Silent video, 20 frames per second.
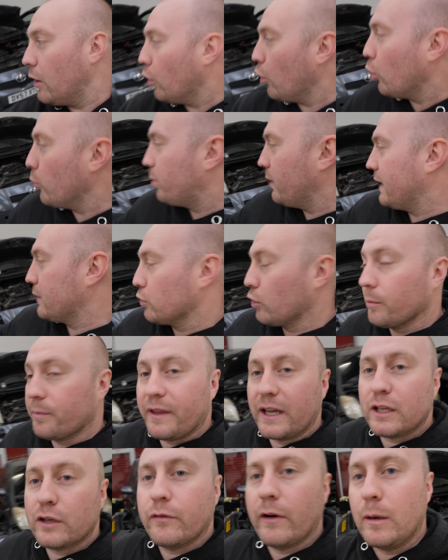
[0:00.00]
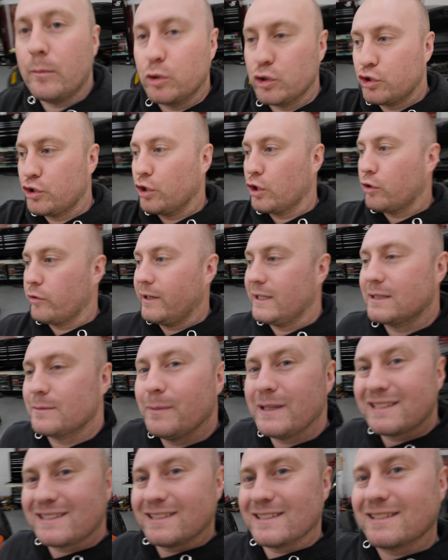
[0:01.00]
All bled up. Thank you very much to Chris,
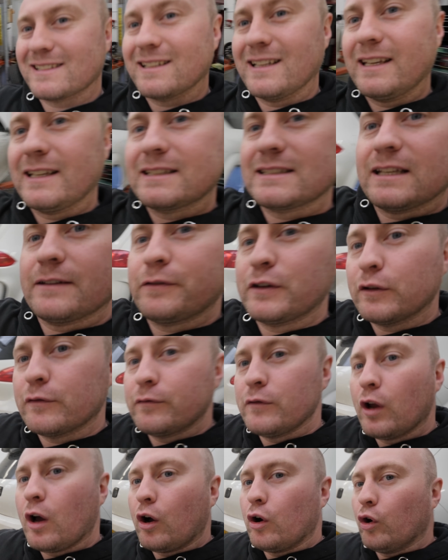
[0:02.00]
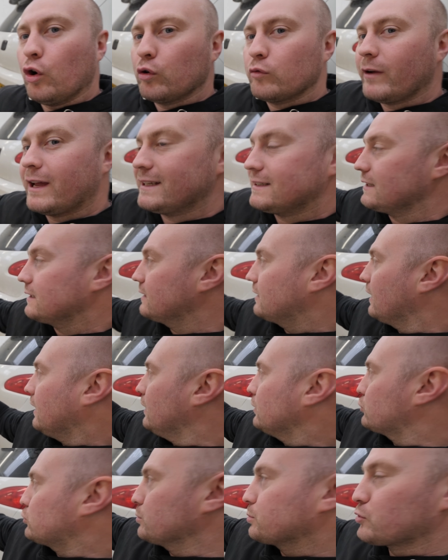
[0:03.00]
Mr. Slicks. If you've not already
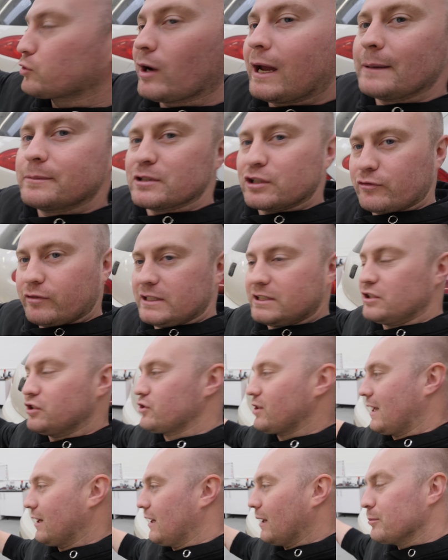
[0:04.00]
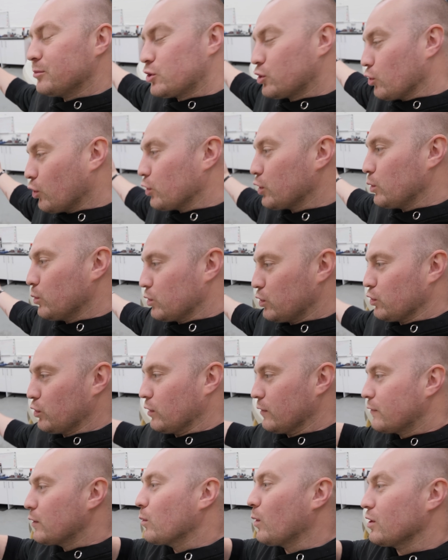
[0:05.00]
subscribed to Chris's channel, I'm sure you would have
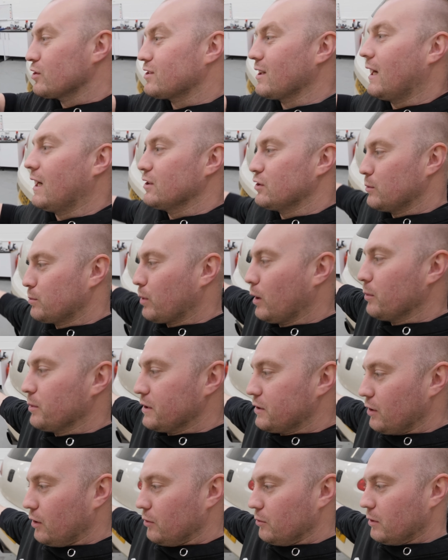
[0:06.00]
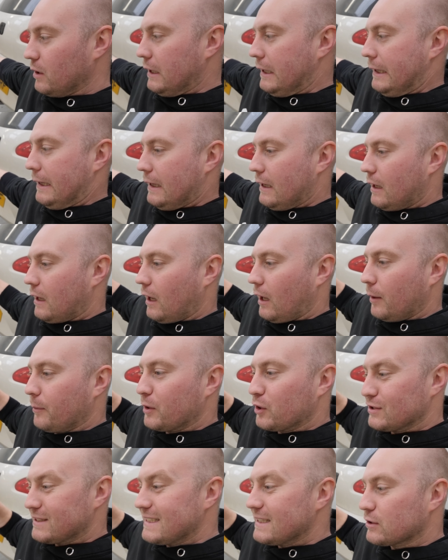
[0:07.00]
done. If you watch ours, you probably do,
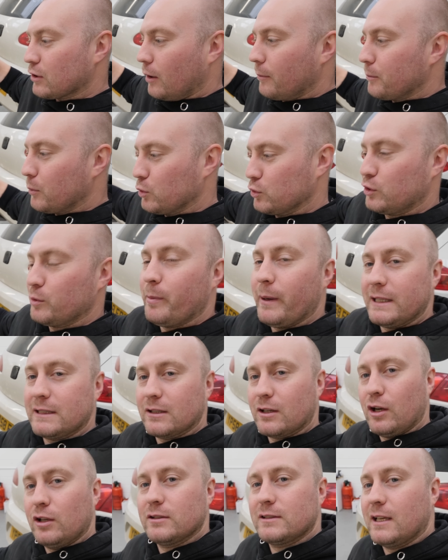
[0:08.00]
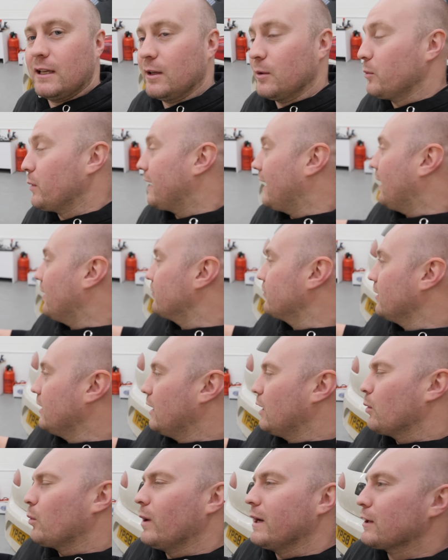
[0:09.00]
because he's got much better content than we have
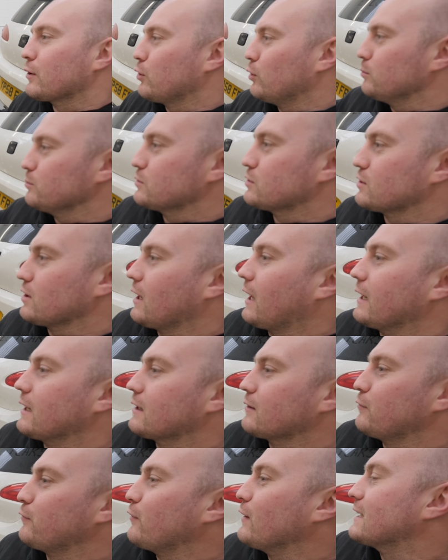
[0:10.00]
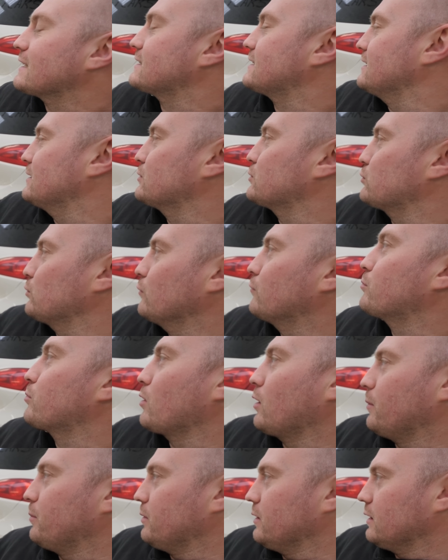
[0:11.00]
when it comes to like fixing stuff
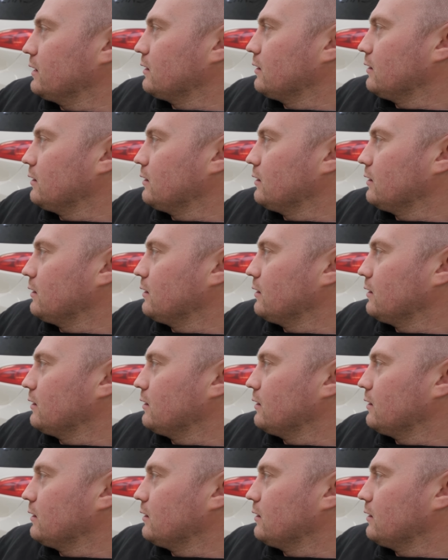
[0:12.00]
properly.